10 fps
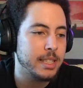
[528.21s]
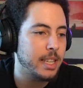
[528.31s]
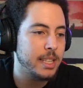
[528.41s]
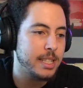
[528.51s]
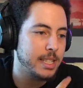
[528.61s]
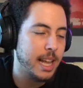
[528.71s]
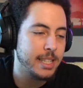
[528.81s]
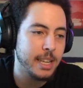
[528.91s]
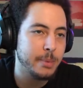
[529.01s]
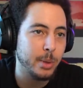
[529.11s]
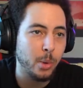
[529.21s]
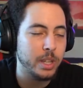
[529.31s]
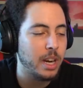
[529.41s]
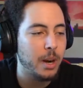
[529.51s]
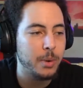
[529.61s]
I said this since last episode.
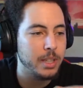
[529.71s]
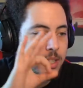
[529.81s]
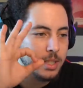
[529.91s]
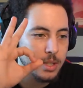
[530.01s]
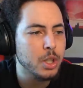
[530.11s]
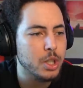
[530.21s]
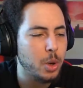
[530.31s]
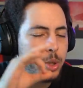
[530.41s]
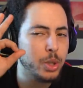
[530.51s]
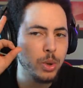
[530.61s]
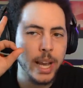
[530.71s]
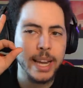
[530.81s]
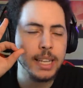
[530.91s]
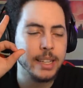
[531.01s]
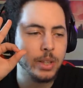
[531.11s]
Oikawa is a social
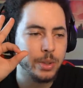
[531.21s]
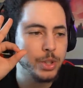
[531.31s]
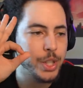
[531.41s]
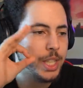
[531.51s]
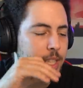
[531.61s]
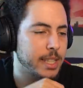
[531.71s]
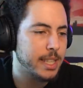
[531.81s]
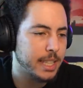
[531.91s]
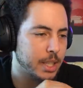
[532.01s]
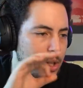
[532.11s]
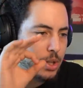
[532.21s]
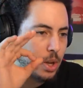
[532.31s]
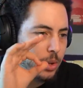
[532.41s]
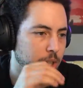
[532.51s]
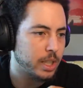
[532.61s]
analytical genius. Like he is so